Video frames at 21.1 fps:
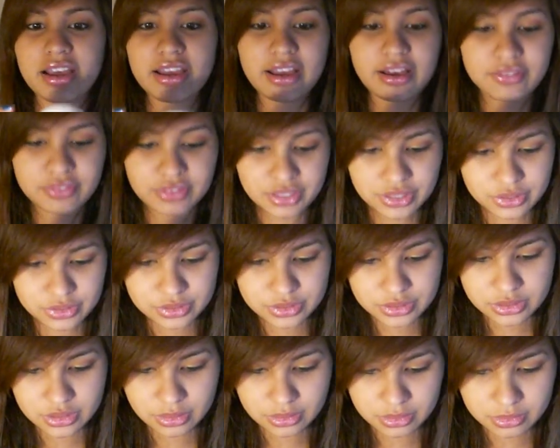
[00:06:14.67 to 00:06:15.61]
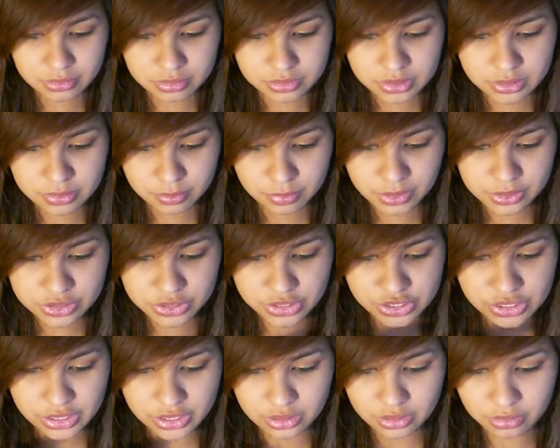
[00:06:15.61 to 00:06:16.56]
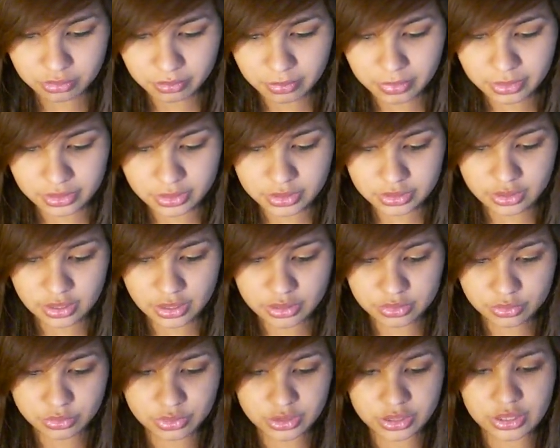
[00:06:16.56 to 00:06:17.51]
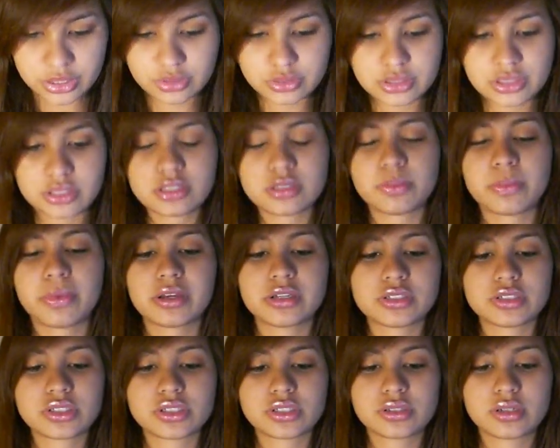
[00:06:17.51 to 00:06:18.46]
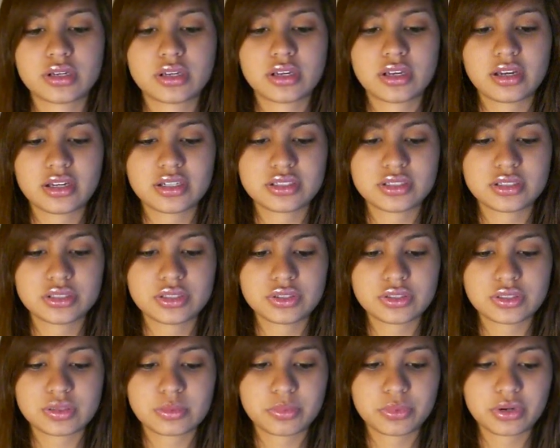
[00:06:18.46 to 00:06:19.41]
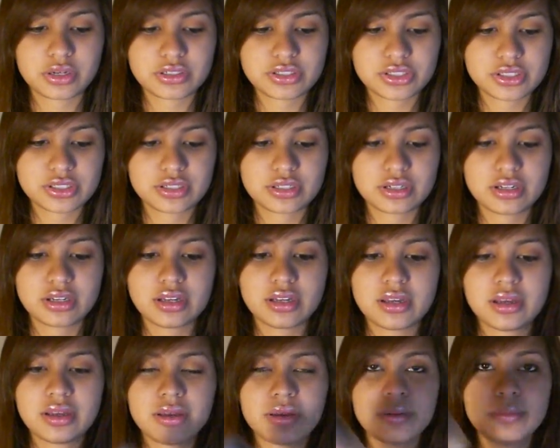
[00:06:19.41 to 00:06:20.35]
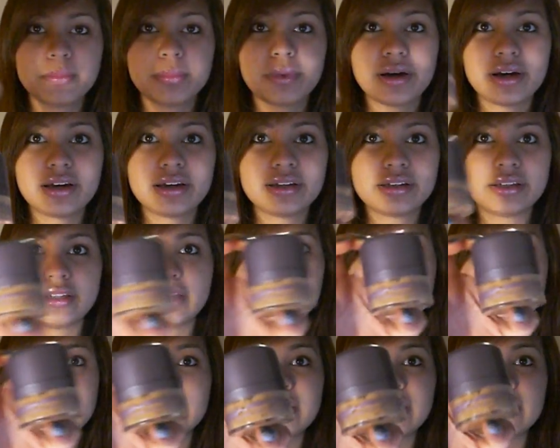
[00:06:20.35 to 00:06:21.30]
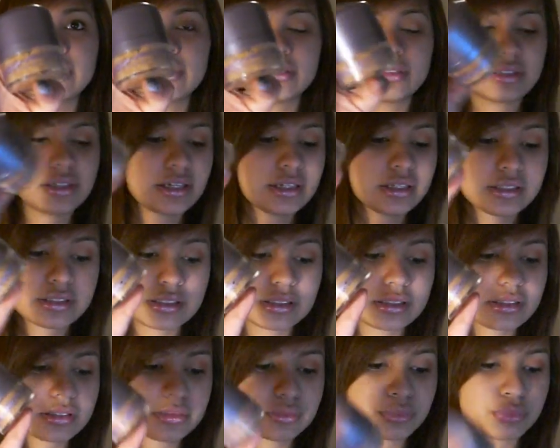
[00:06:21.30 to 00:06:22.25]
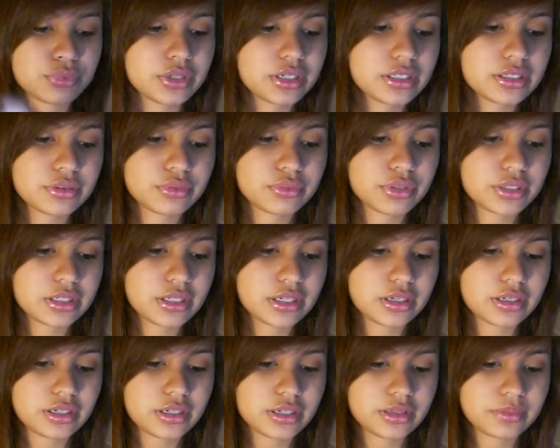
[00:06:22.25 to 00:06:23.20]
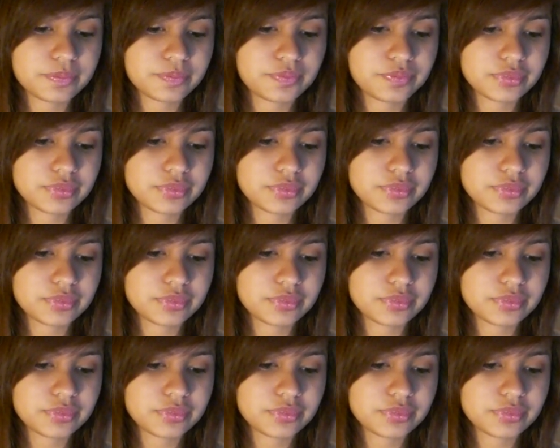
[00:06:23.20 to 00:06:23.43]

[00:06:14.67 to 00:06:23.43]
I haven't used the sponge yet. I don't want to use the sponge. Just use the brush. But it it's really, really good.